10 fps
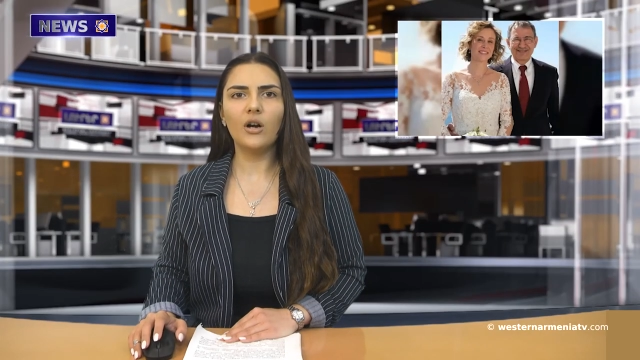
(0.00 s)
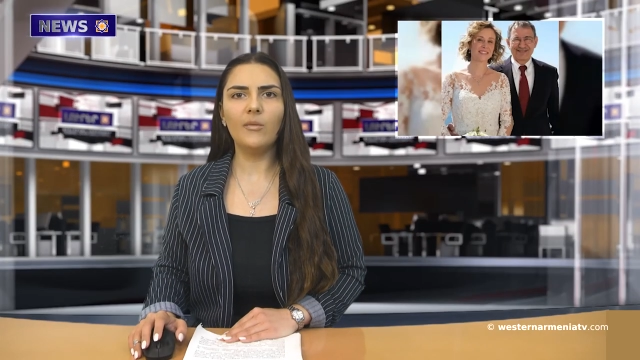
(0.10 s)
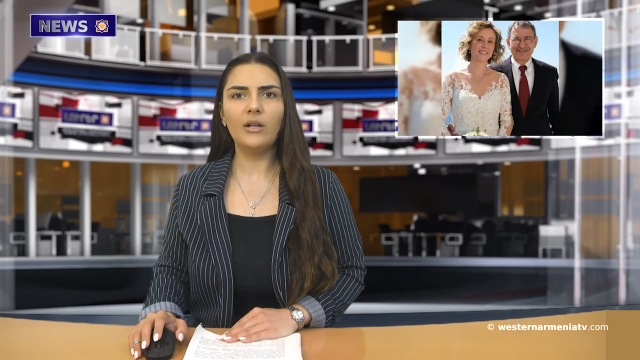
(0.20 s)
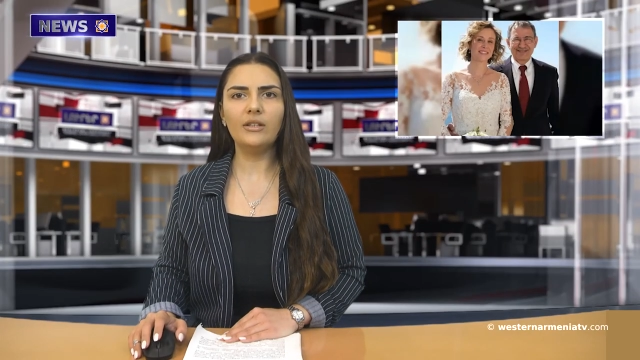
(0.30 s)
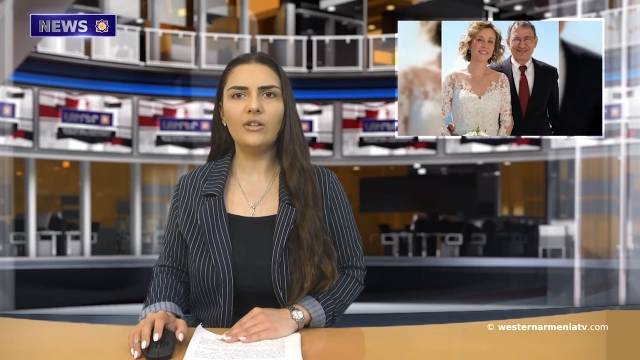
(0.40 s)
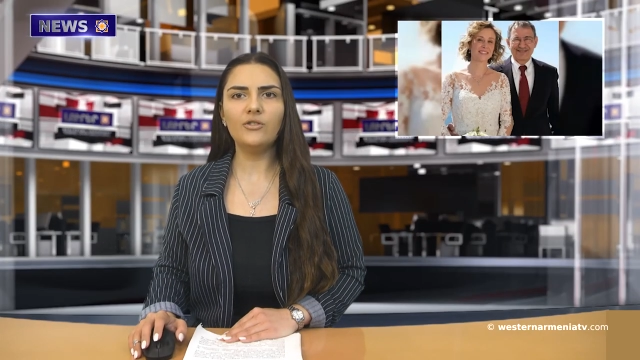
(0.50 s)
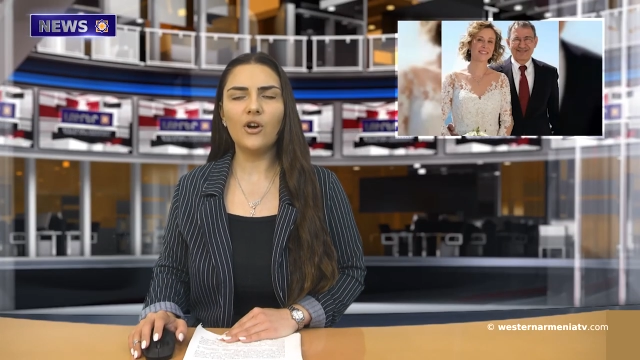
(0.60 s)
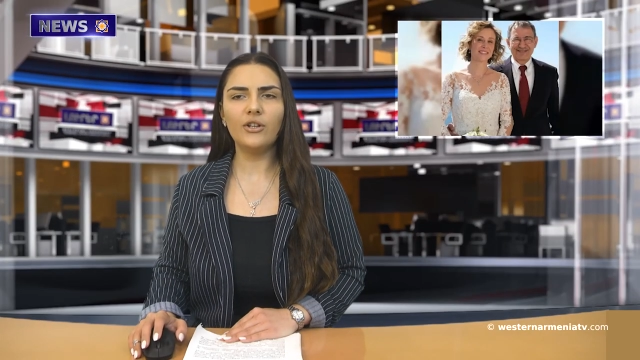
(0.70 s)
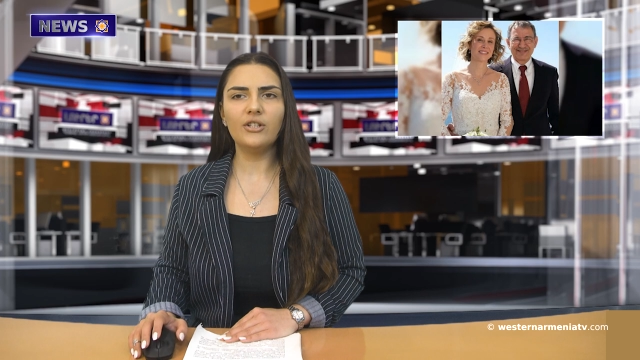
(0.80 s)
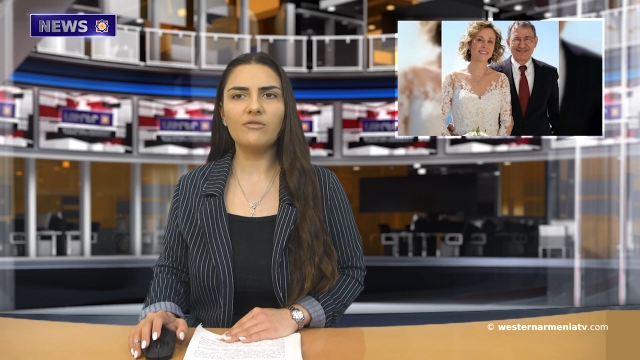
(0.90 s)
a well-known
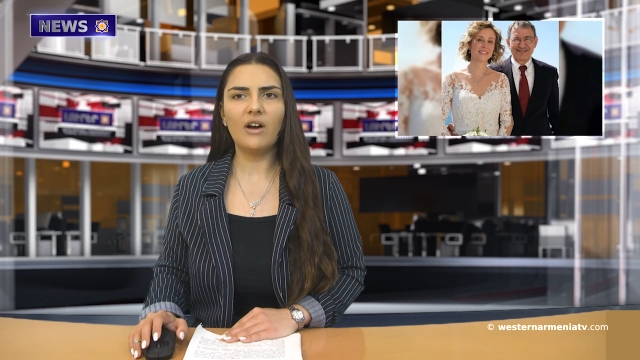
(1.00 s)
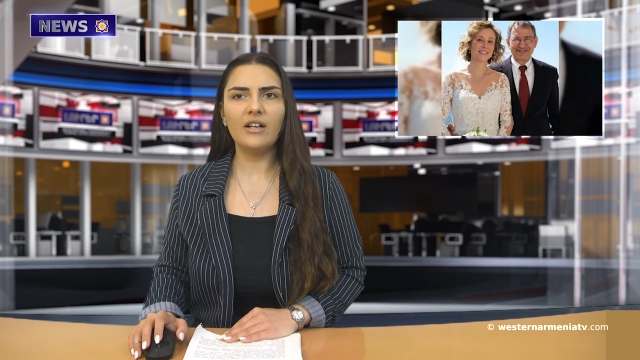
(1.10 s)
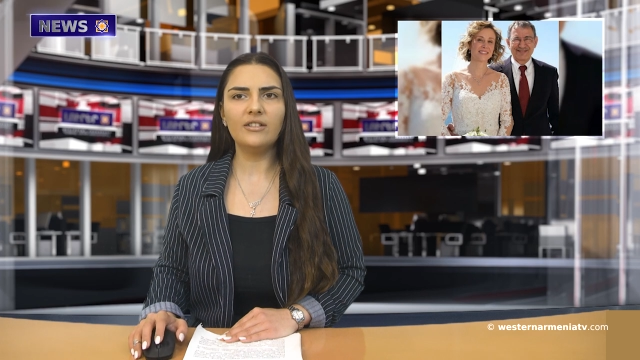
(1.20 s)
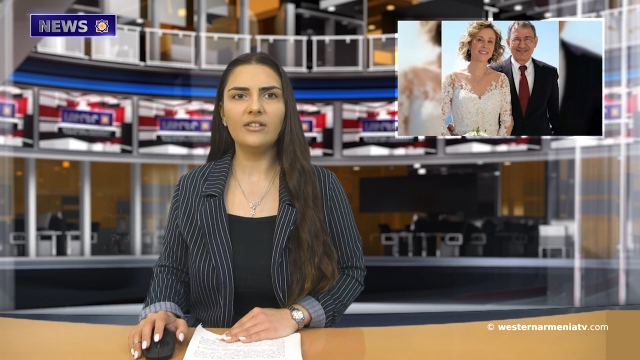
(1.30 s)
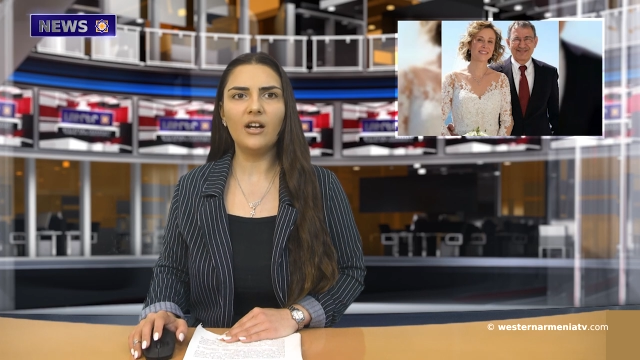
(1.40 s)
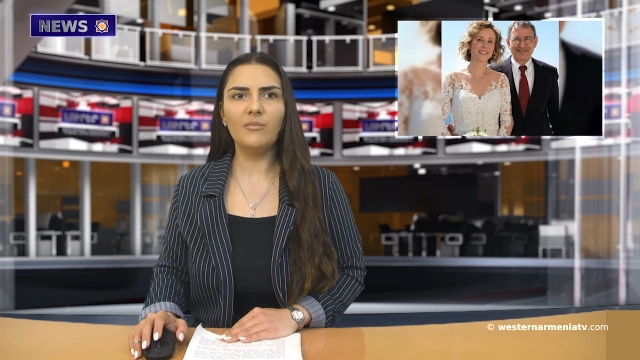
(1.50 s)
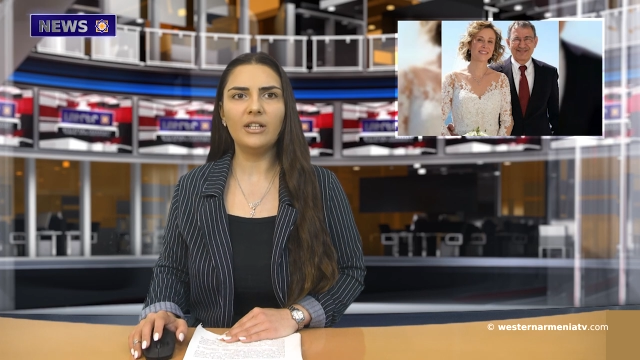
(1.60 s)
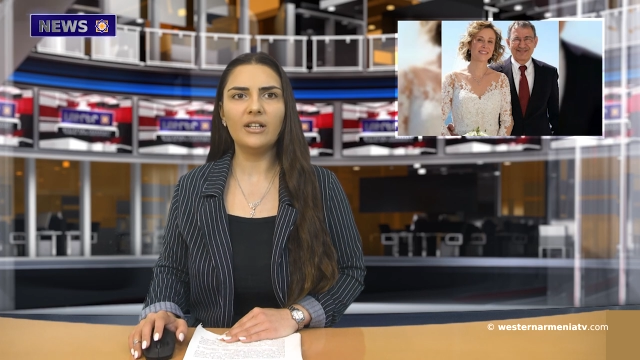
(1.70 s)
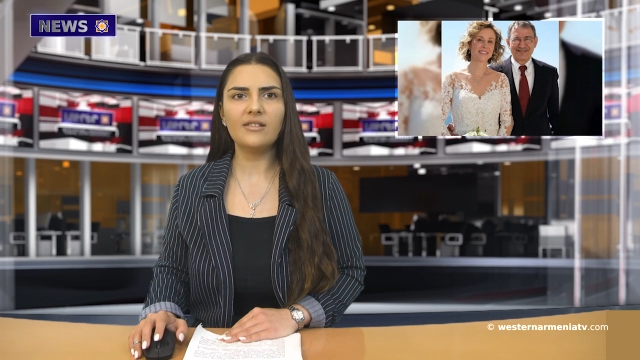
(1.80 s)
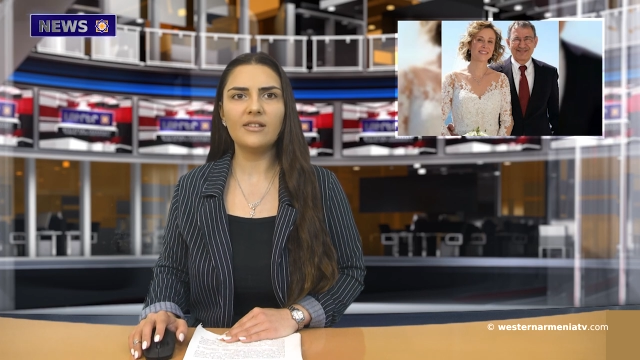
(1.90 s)
Turkish writer in
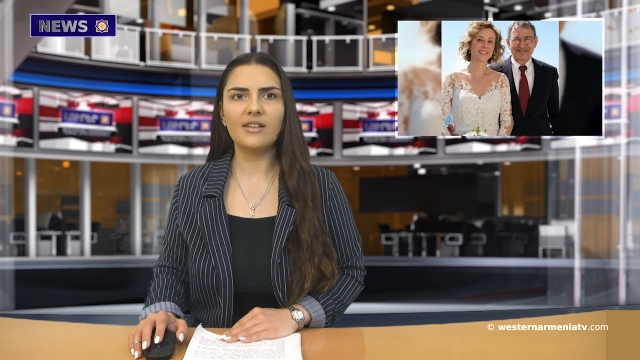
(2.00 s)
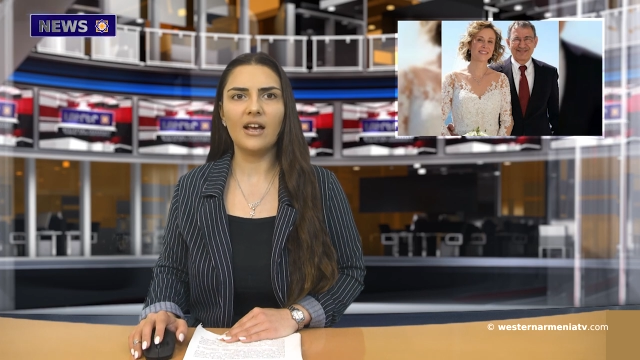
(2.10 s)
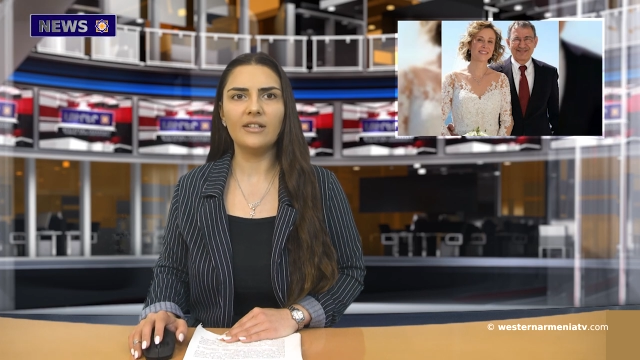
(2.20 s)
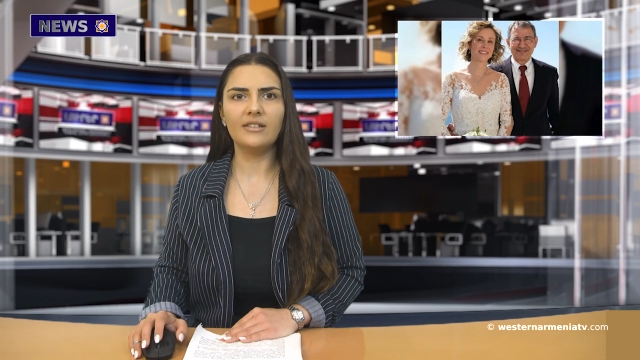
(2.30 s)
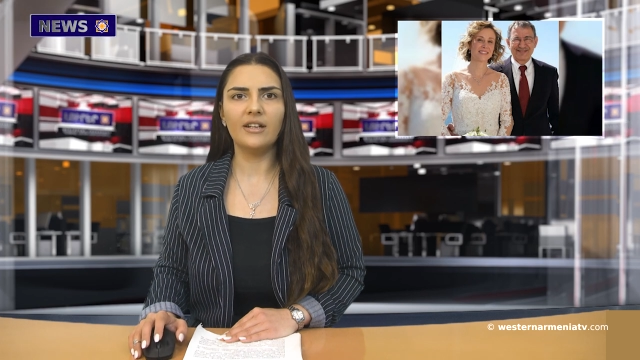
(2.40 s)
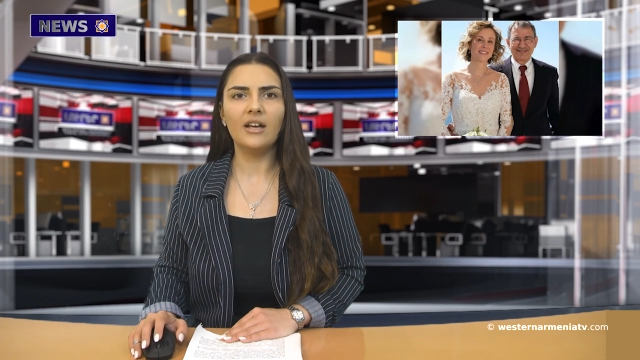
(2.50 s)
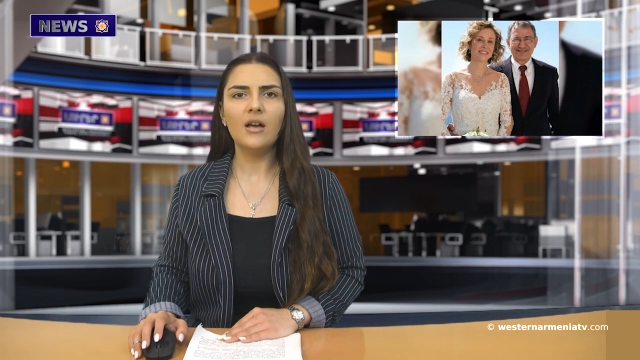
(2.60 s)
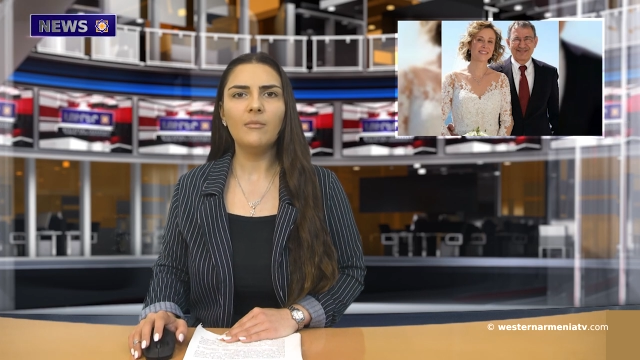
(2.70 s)
Armenian society,